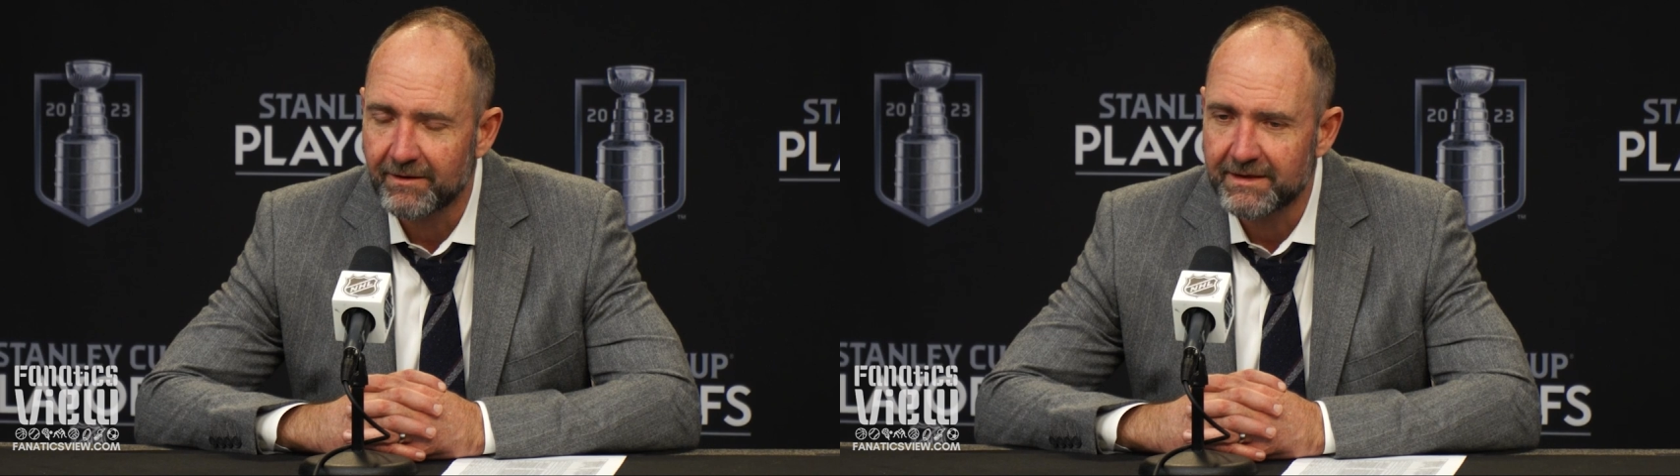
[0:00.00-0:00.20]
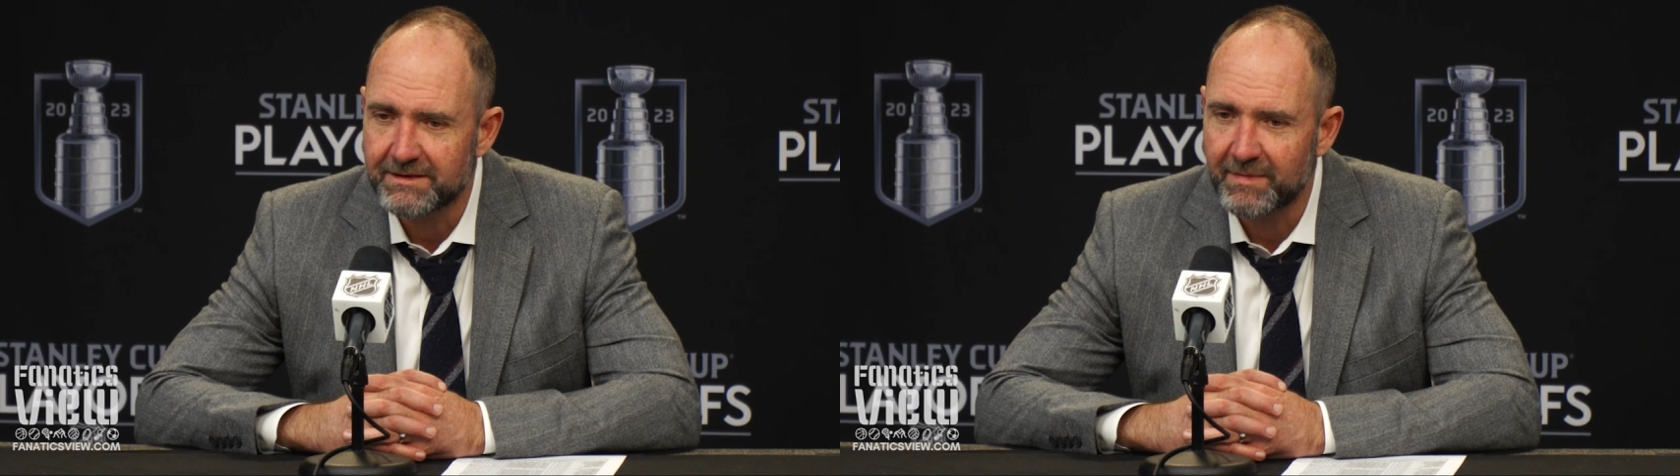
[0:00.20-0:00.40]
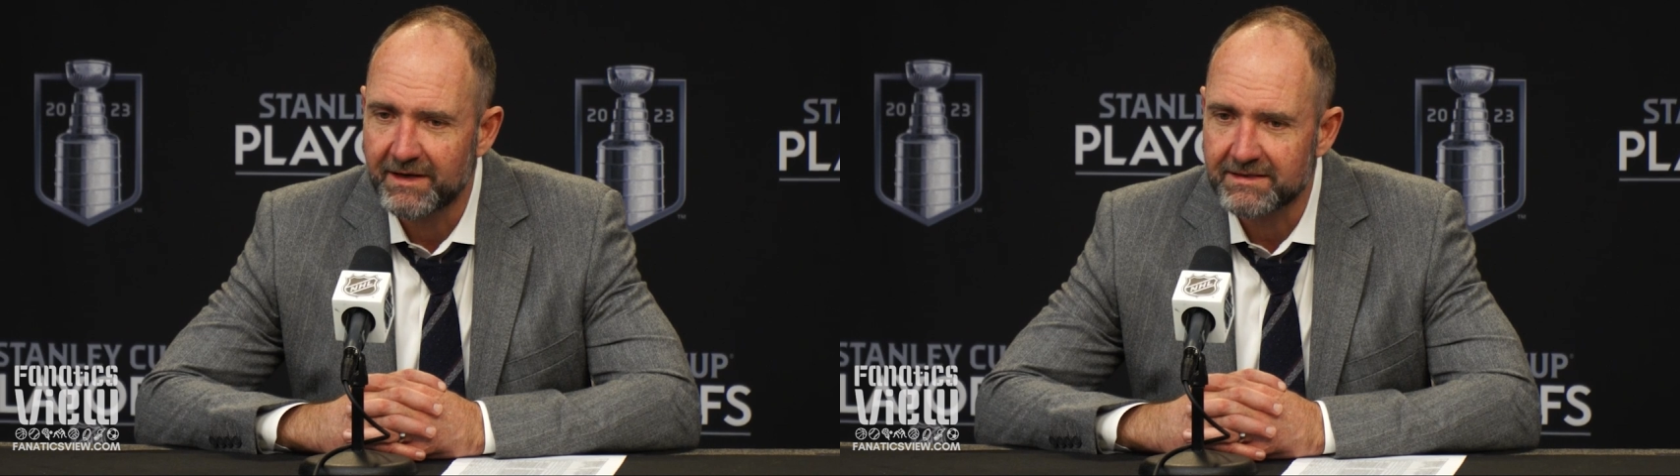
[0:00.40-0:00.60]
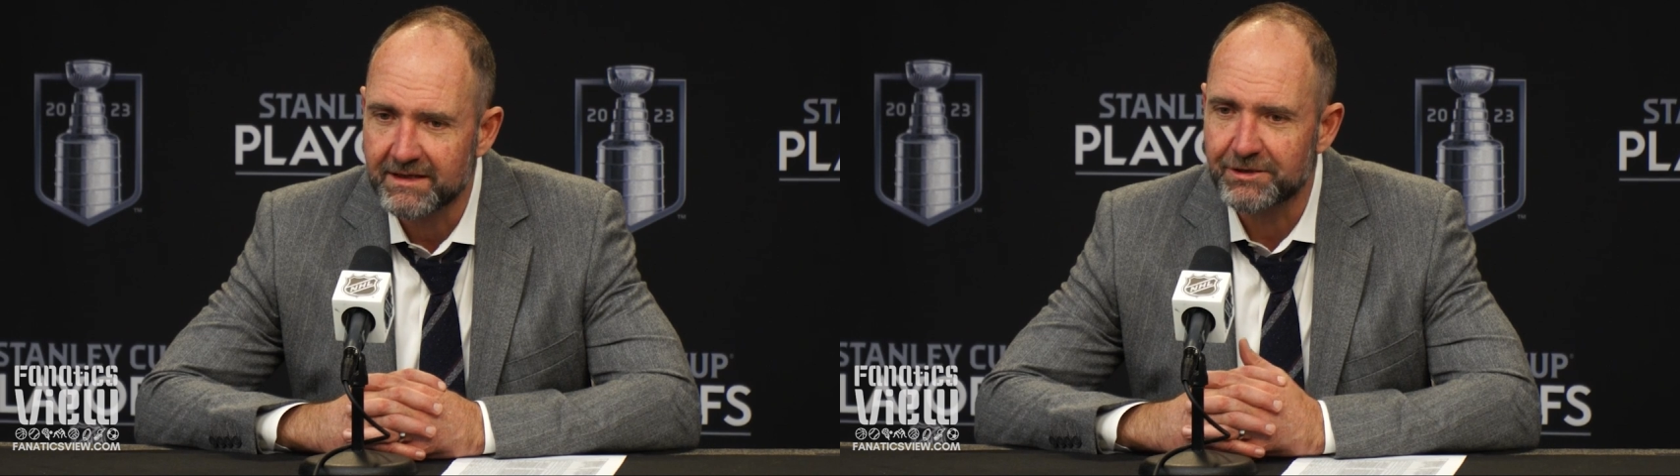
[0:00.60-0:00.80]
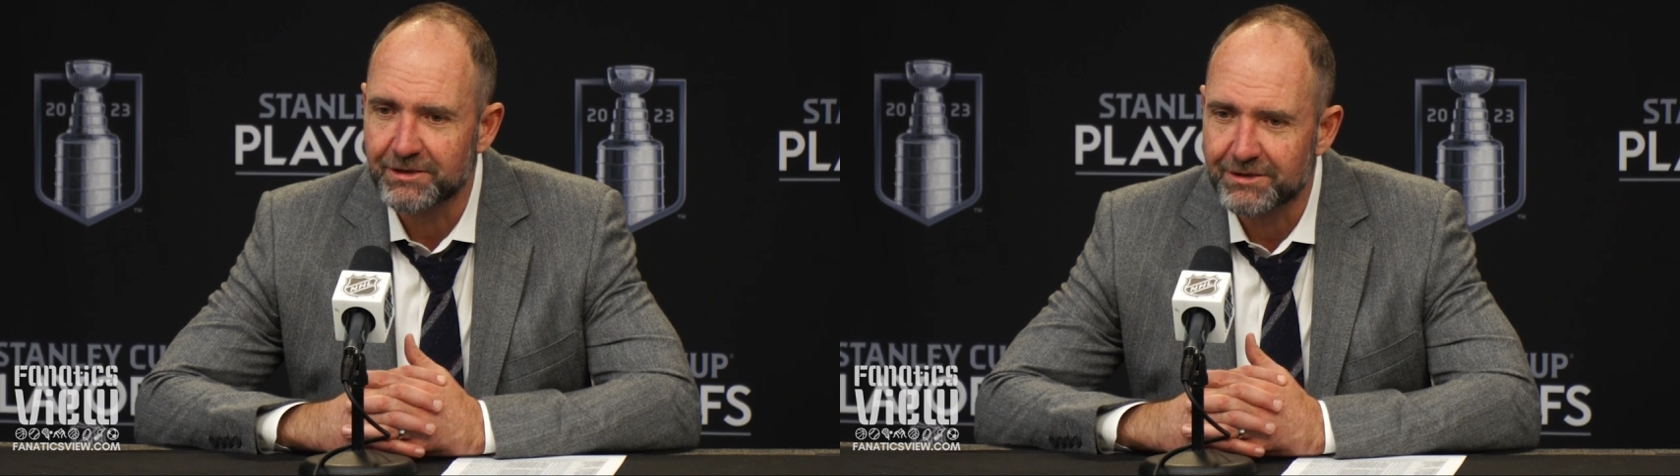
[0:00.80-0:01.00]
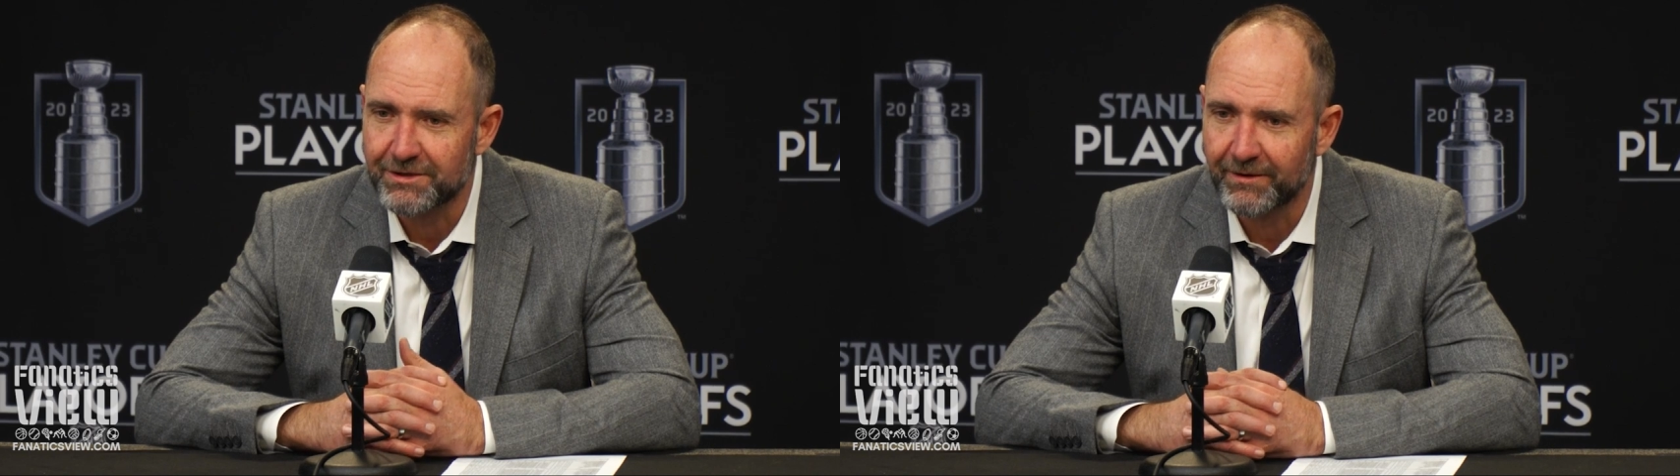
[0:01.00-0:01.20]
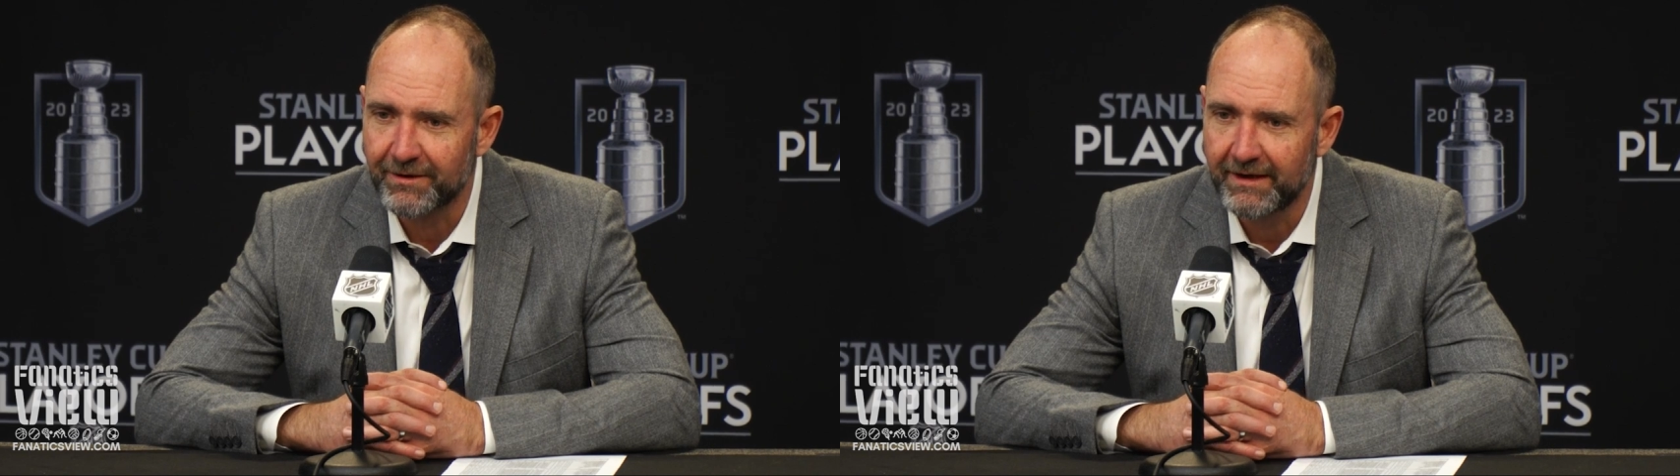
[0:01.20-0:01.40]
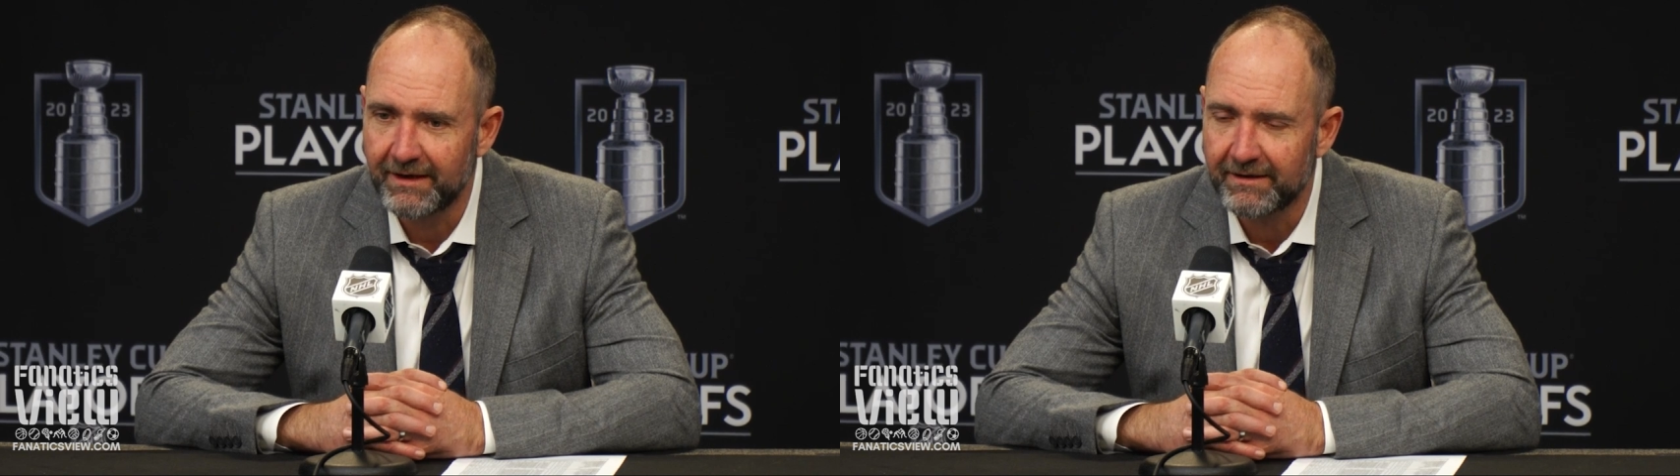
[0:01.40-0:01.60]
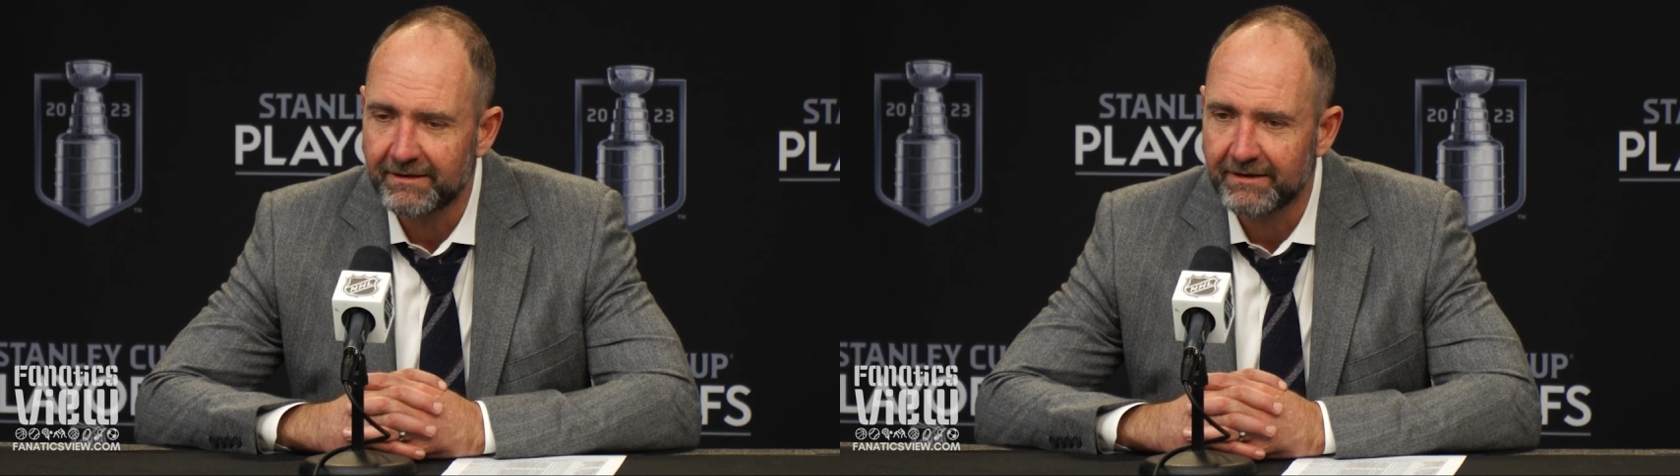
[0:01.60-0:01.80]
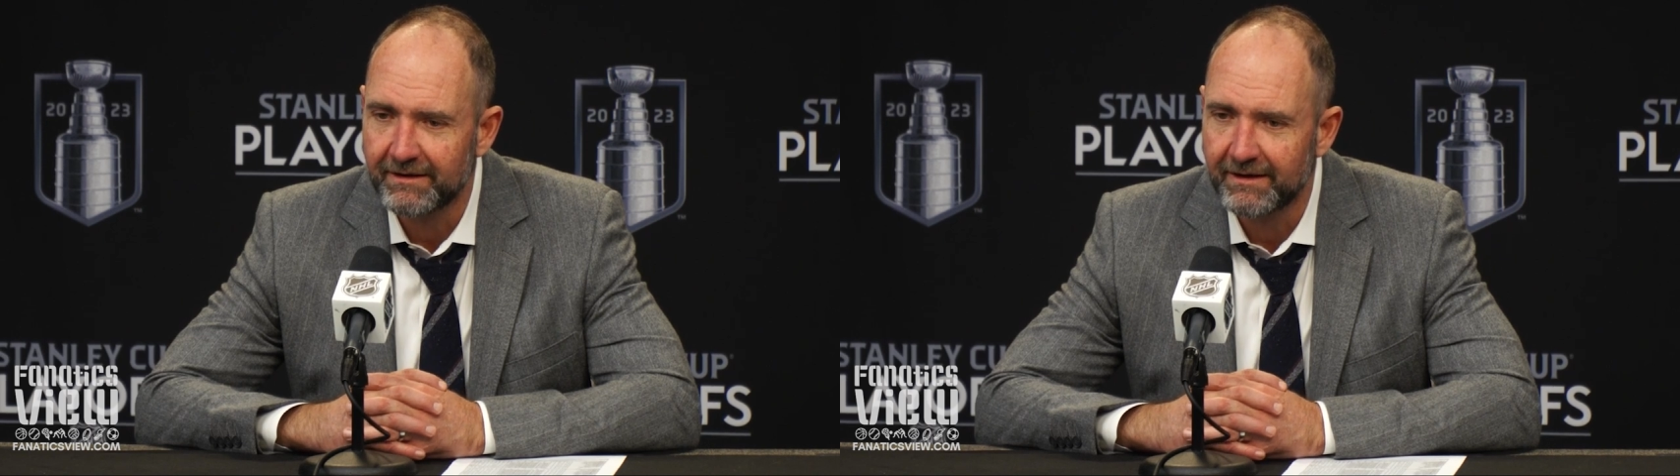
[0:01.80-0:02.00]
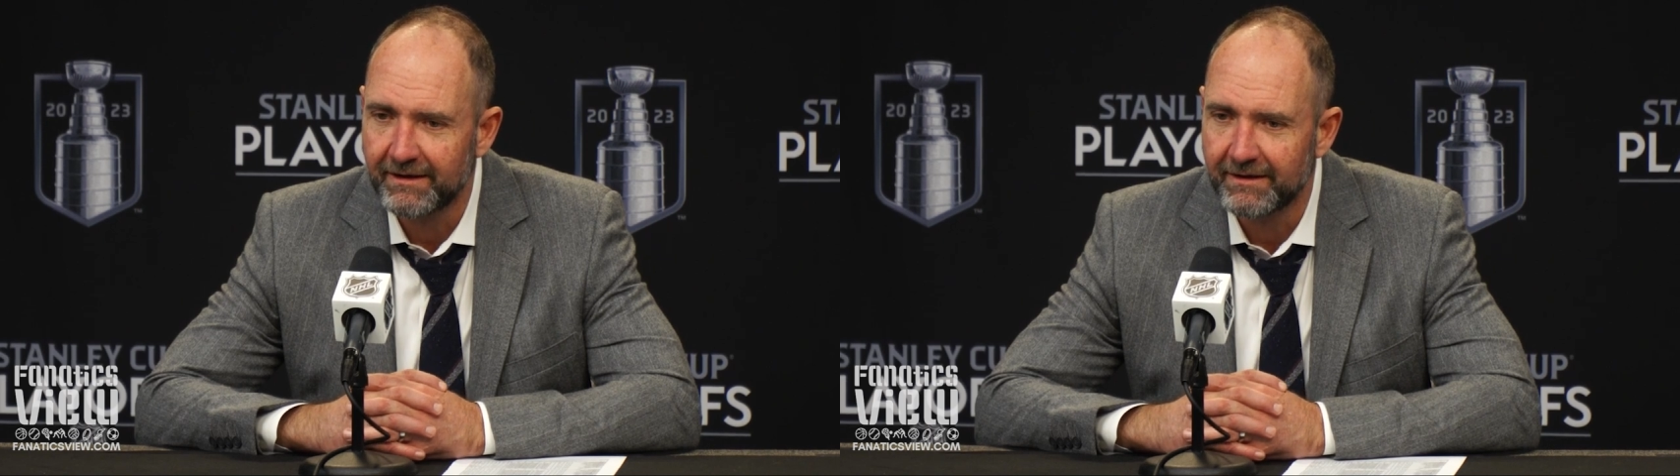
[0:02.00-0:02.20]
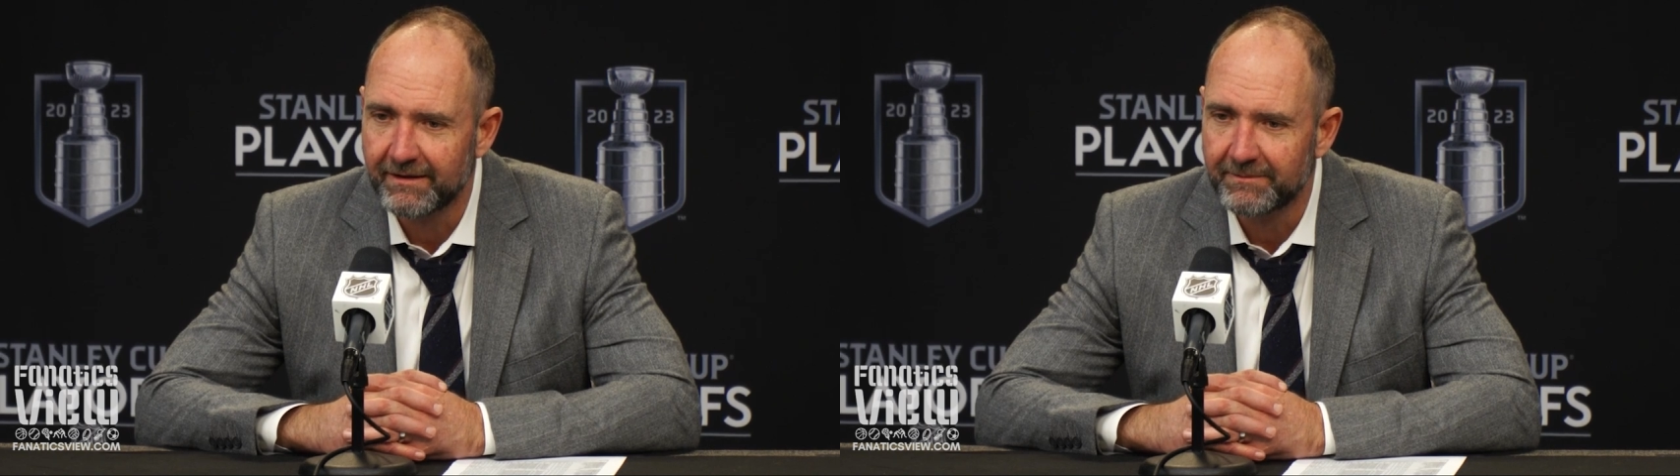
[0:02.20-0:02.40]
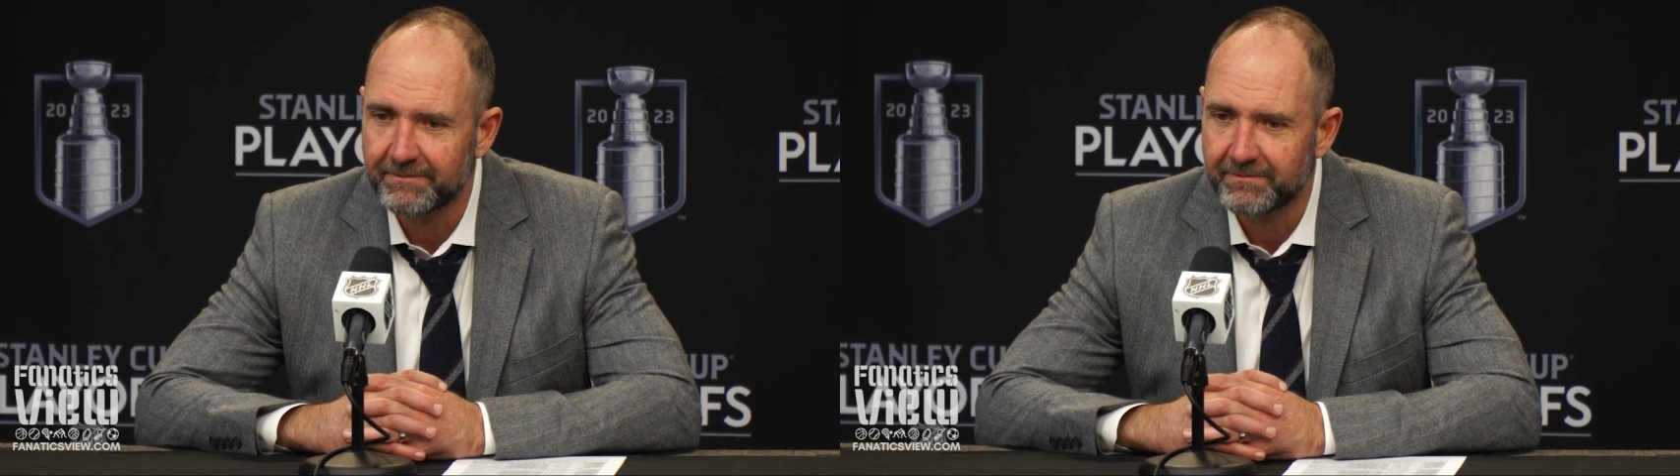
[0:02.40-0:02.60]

know, he's been such a story uh,